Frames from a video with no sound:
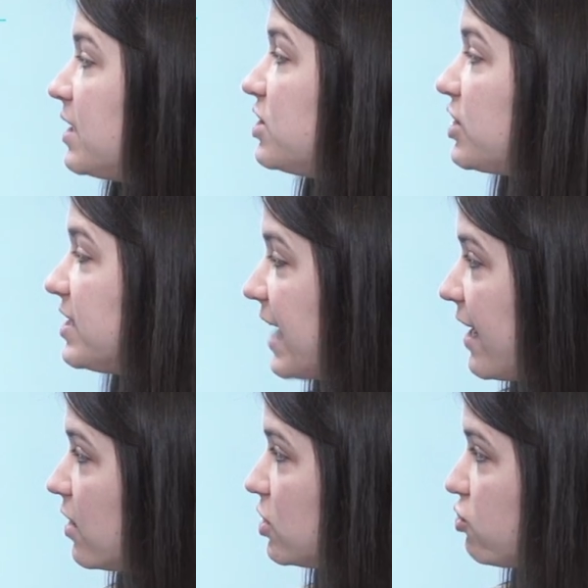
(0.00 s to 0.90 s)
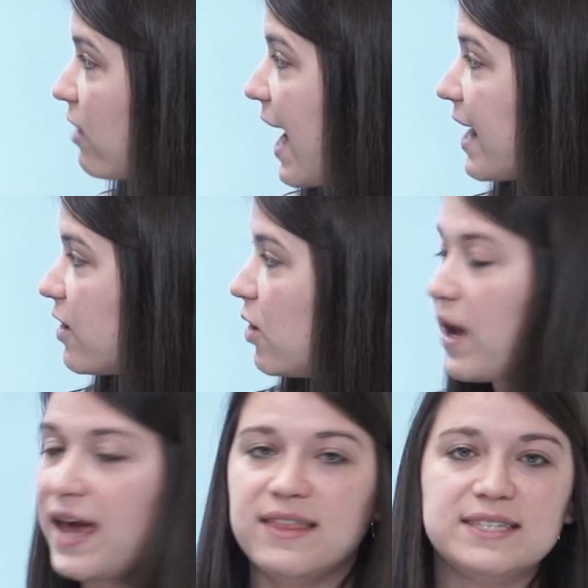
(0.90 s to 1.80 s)
To stay on track,
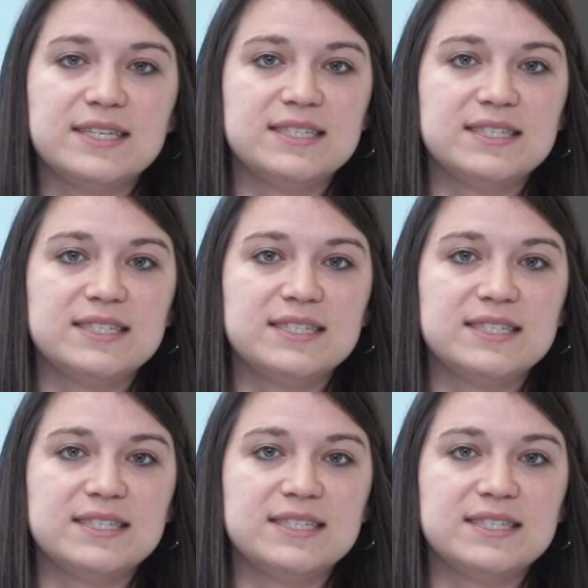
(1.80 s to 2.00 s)
okay, this is